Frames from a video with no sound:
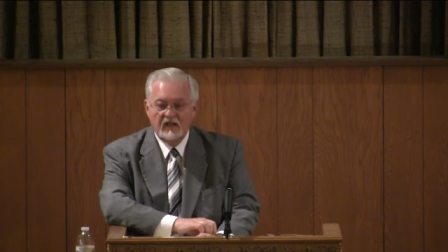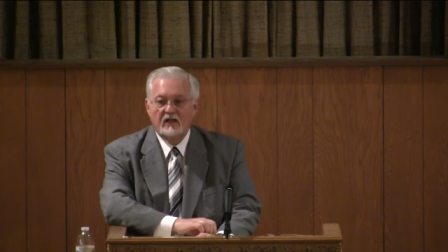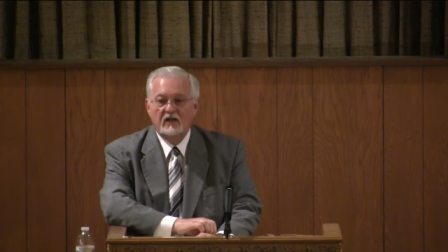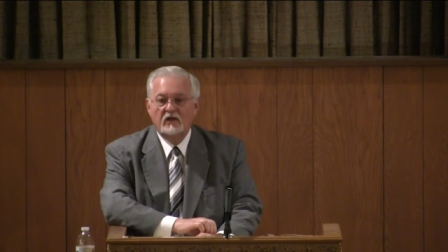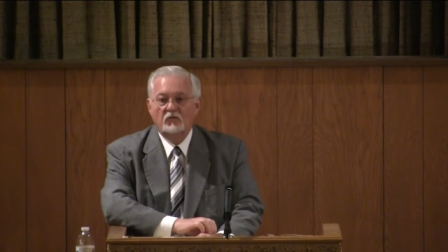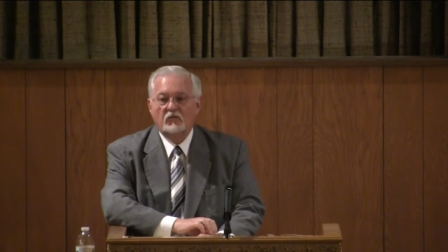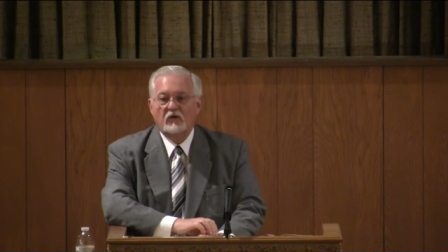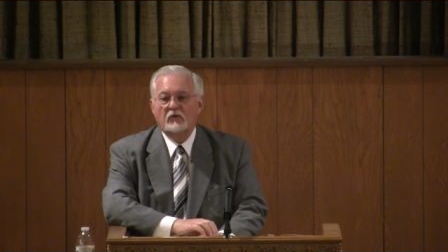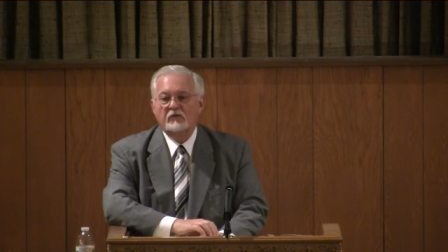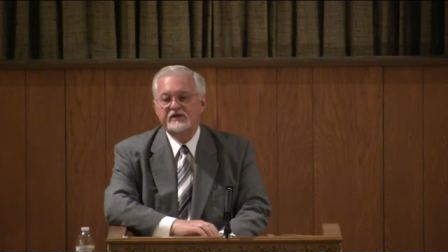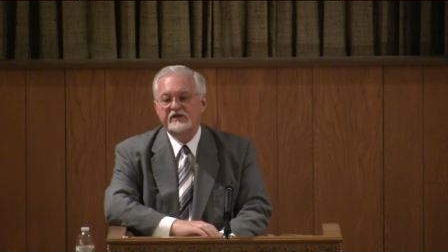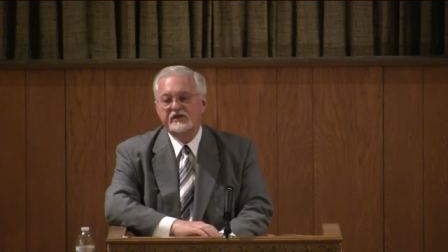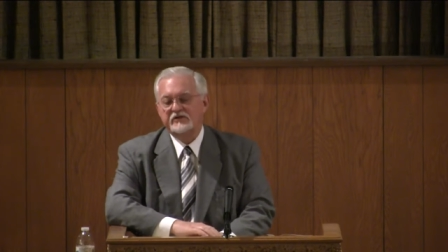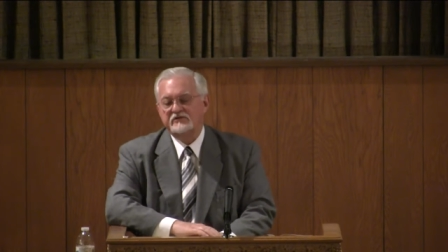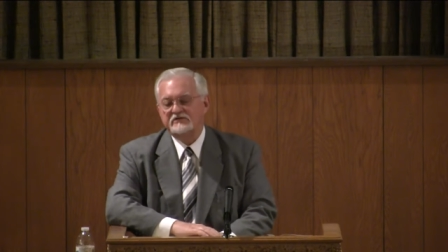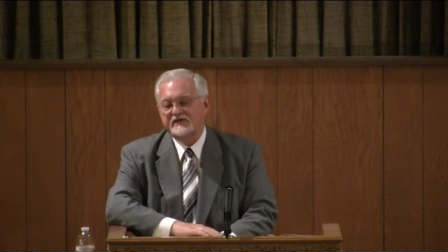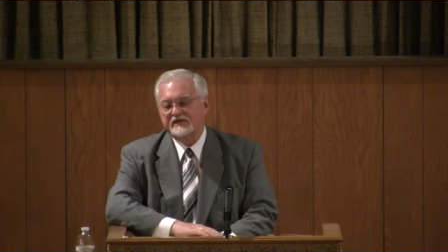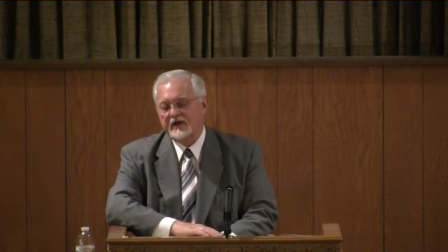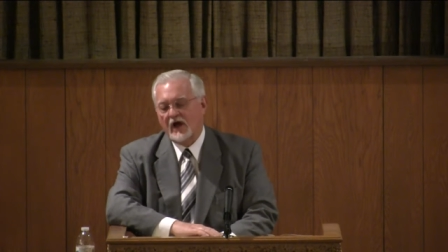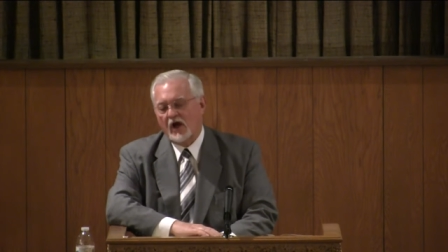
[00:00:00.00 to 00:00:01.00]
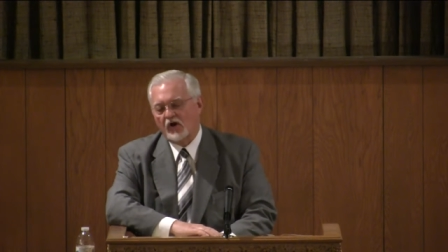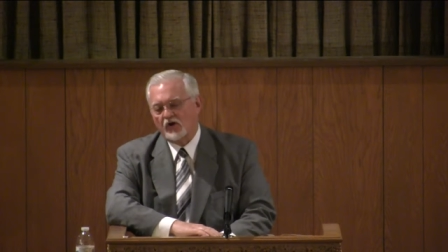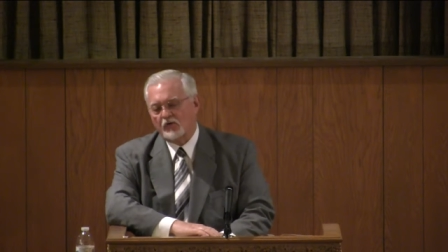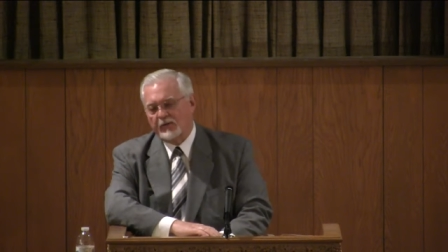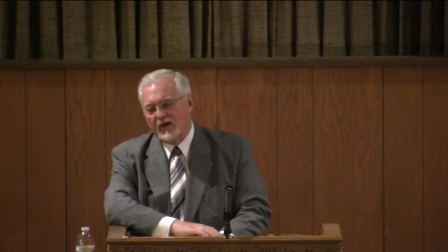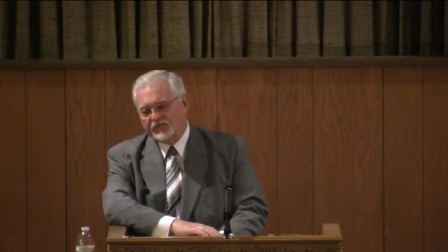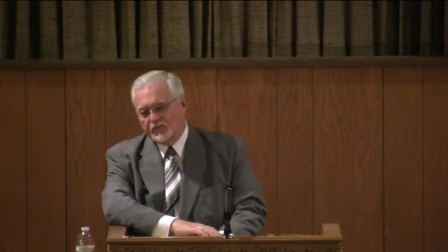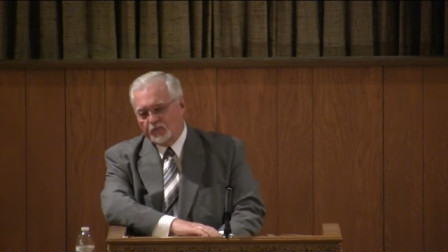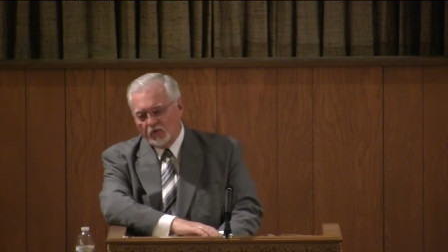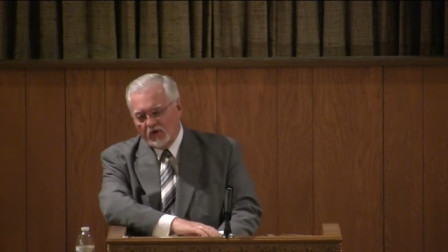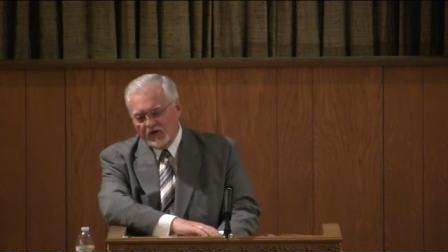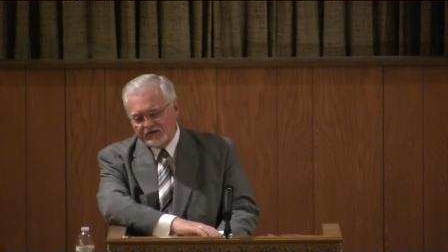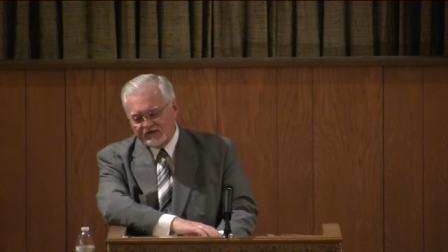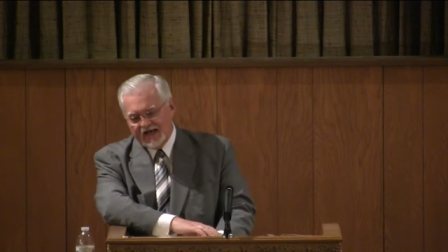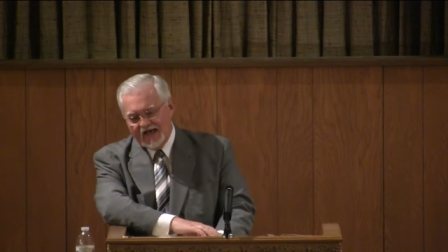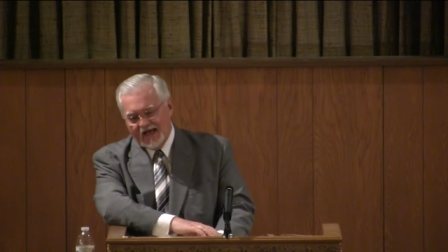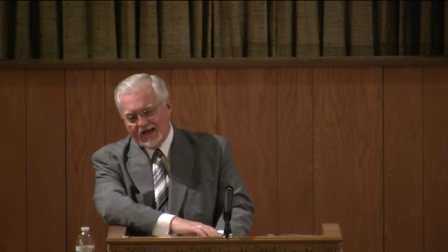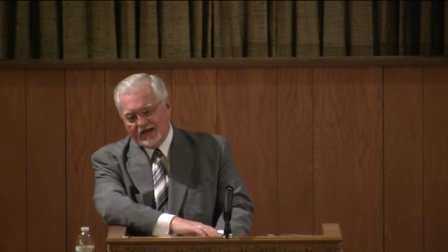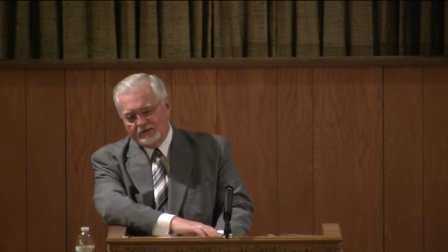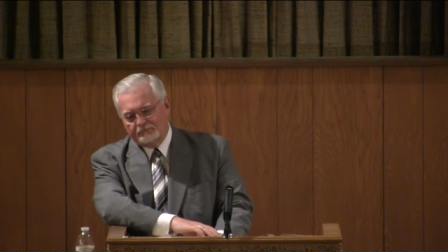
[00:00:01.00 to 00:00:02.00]
Well, we usually talk about the one
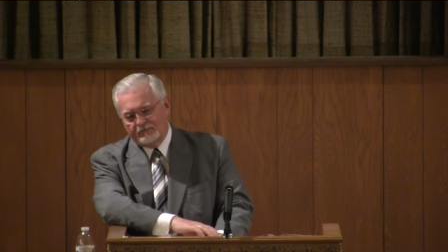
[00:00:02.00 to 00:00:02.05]
talent